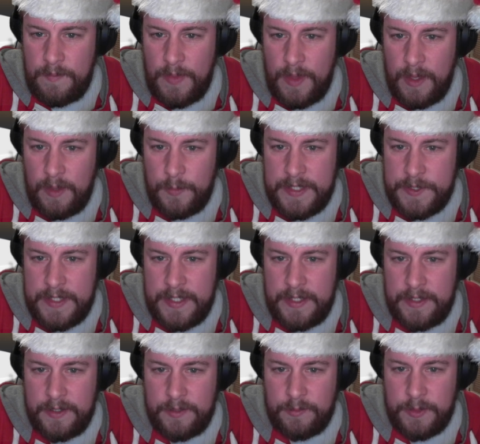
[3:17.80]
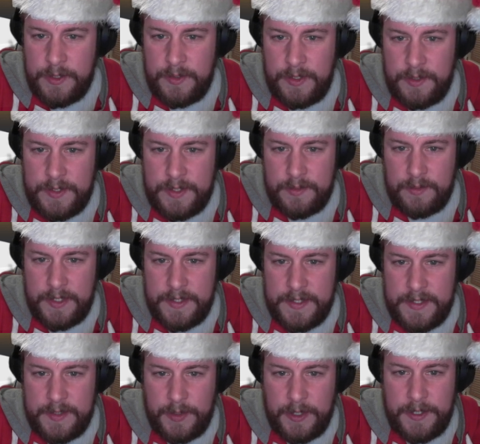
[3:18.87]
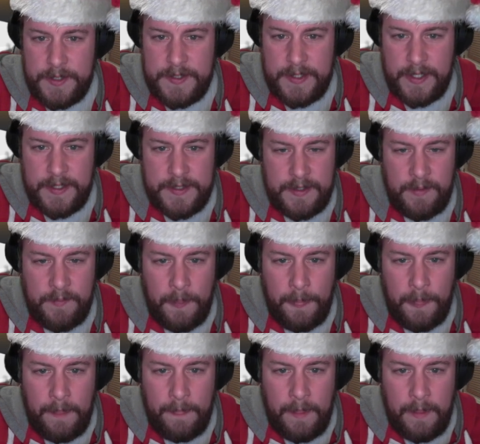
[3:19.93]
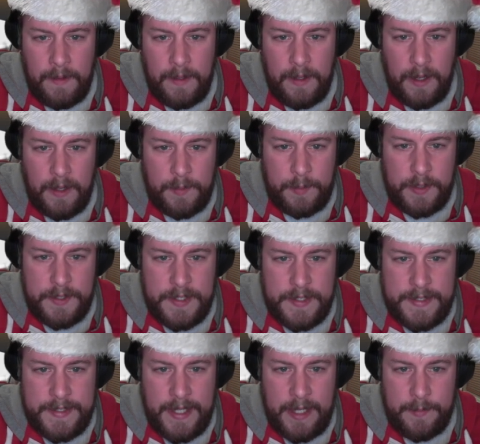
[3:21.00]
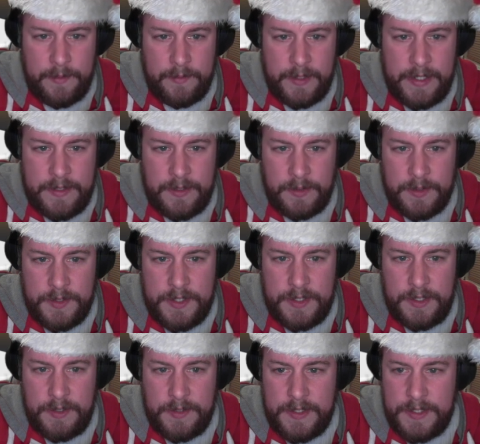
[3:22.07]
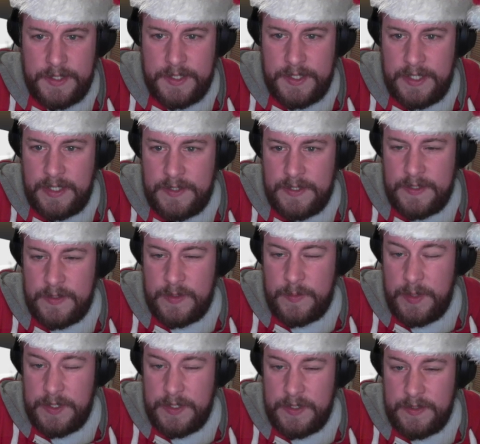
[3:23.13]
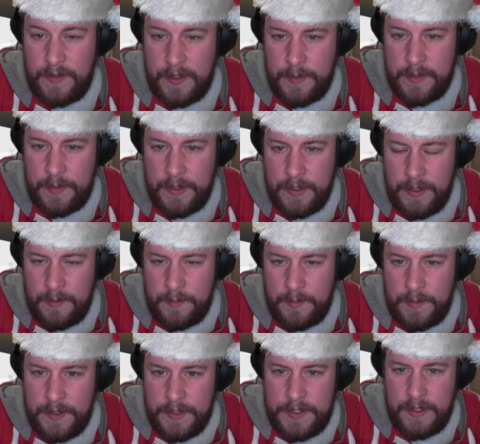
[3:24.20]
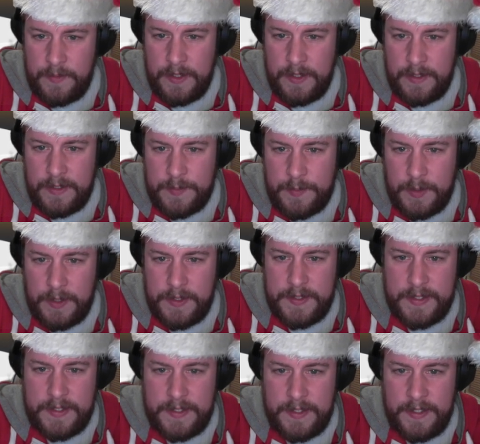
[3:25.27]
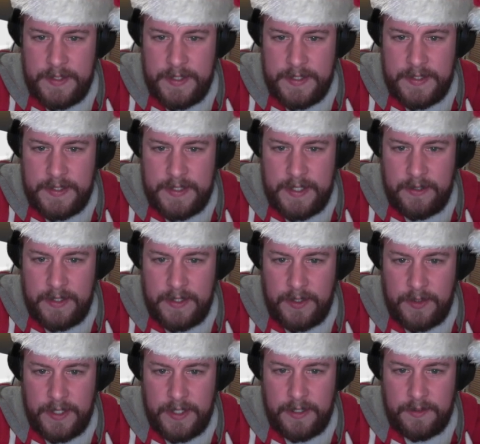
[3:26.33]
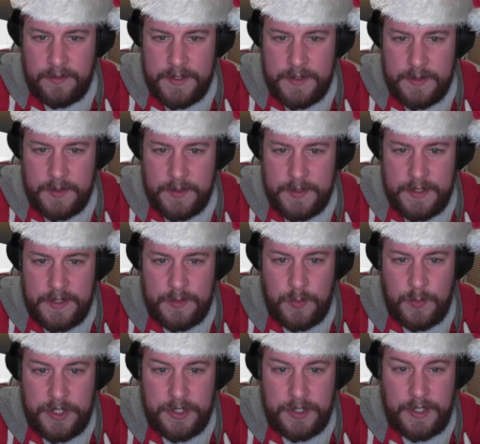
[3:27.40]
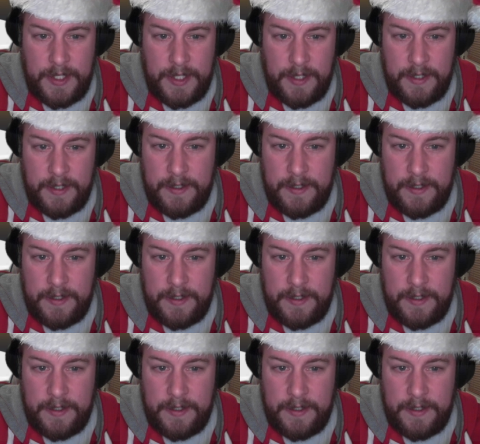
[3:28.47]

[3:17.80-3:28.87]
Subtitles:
and we'll see that the root user runs this process. The process name and resource usage gives a suspicious vibe, but assuming that this process unnecessarily hogging our resources, we should kill it.